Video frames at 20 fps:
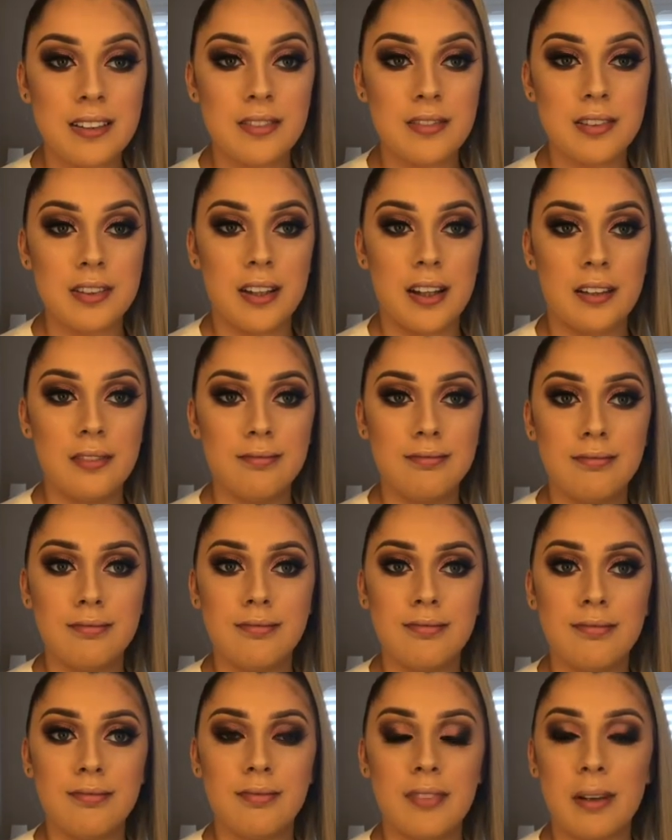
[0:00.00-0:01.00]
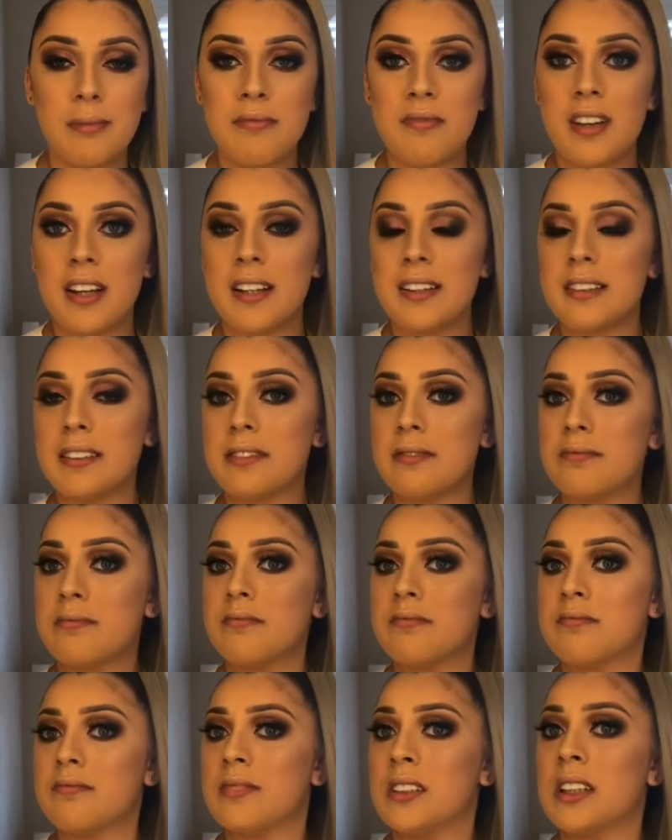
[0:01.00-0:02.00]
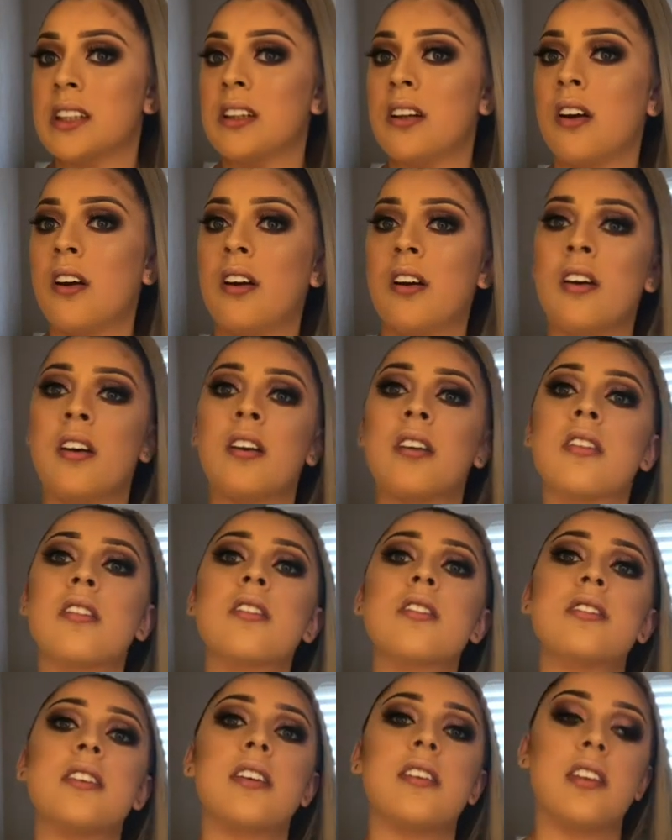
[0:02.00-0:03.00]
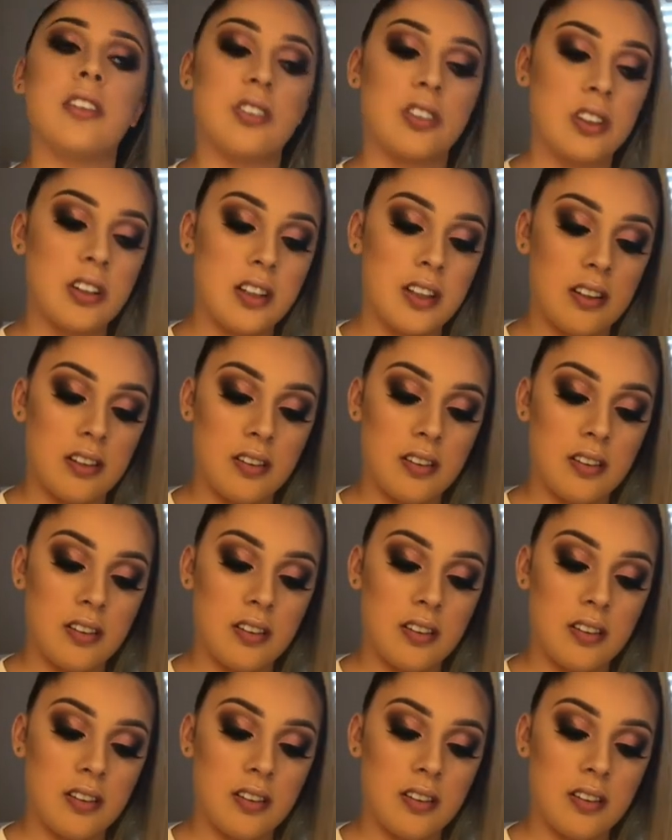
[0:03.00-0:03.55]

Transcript: skin, I'm finding. Because I literally